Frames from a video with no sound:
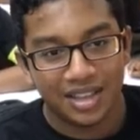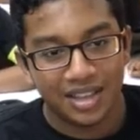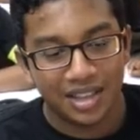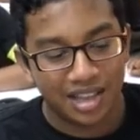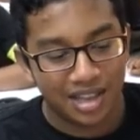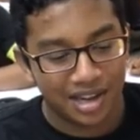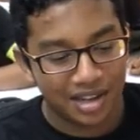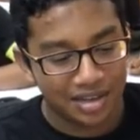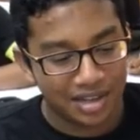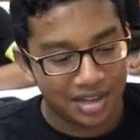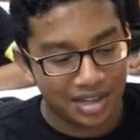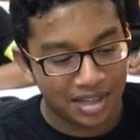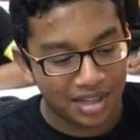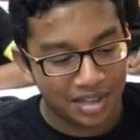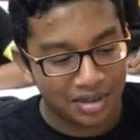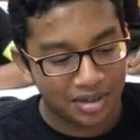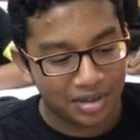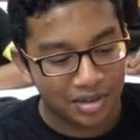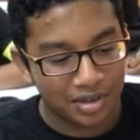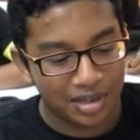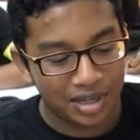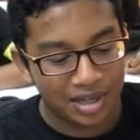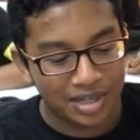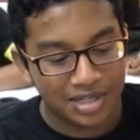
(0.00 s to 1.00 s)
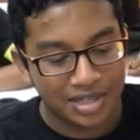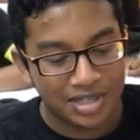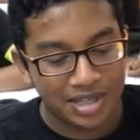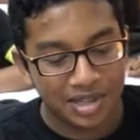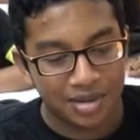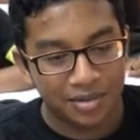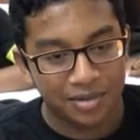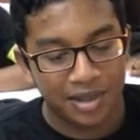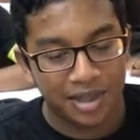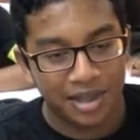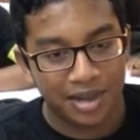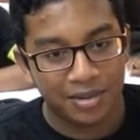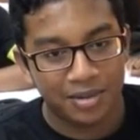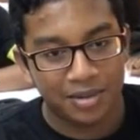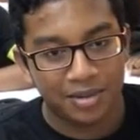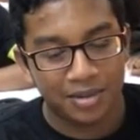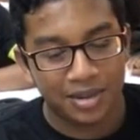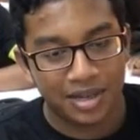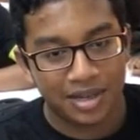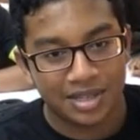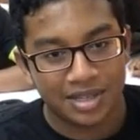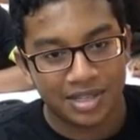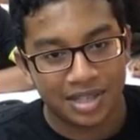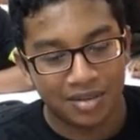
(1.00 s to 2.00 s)
And I could answer it well,
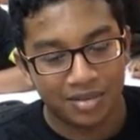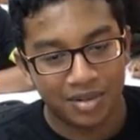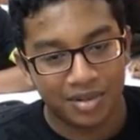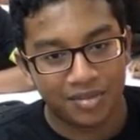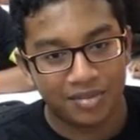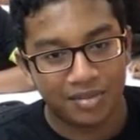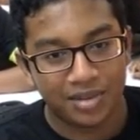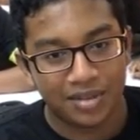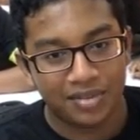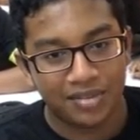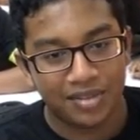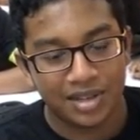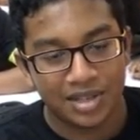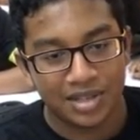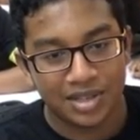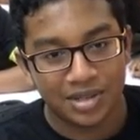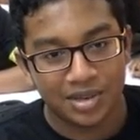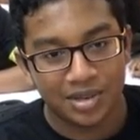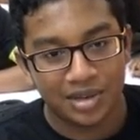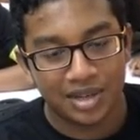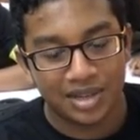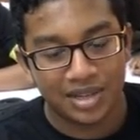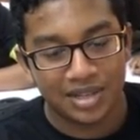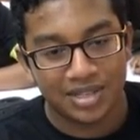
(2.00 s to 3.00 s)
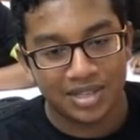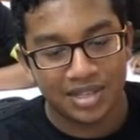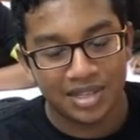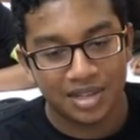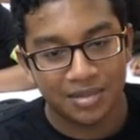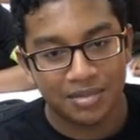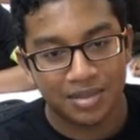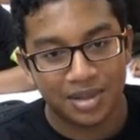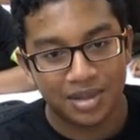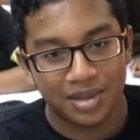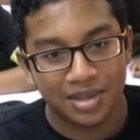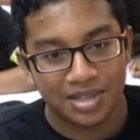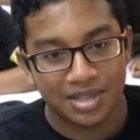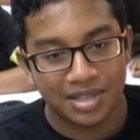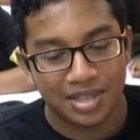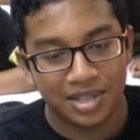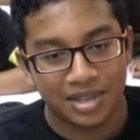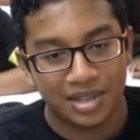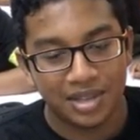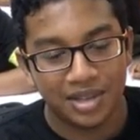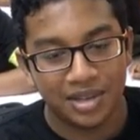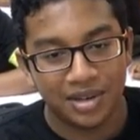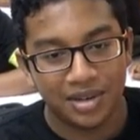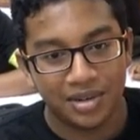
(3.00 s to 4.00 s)
while some of my friends couldn't answer it because they
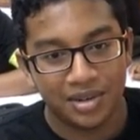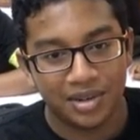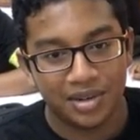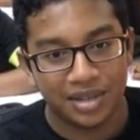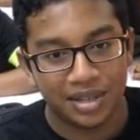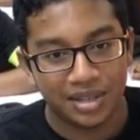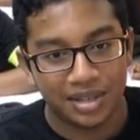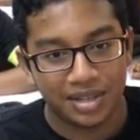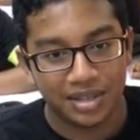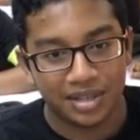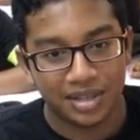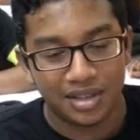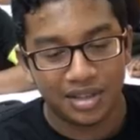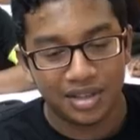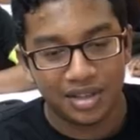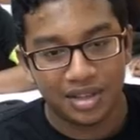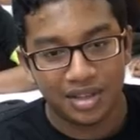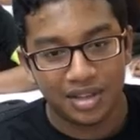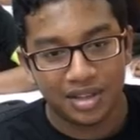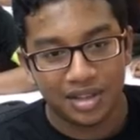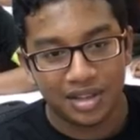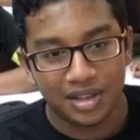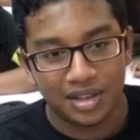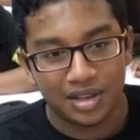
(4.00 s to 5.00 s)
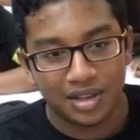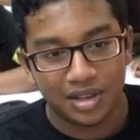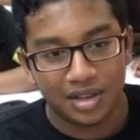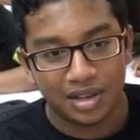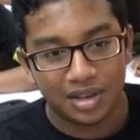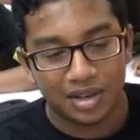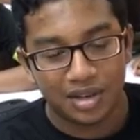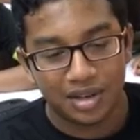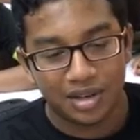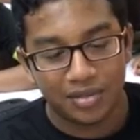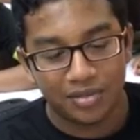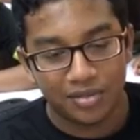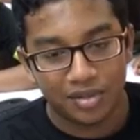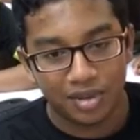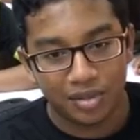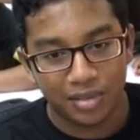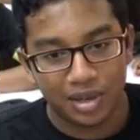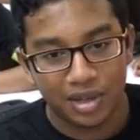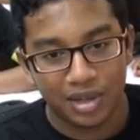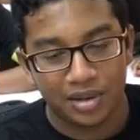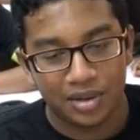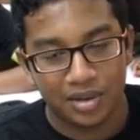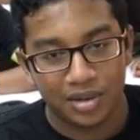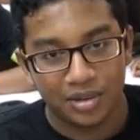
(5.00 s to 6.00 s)
didn't know the
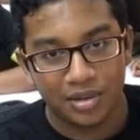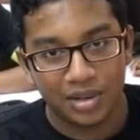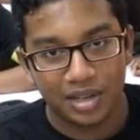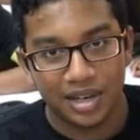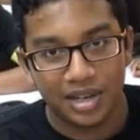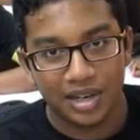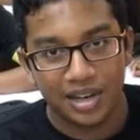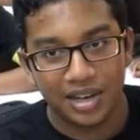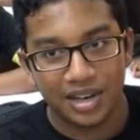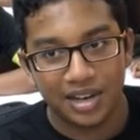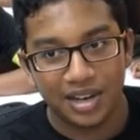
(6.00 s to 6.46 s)
format to do it.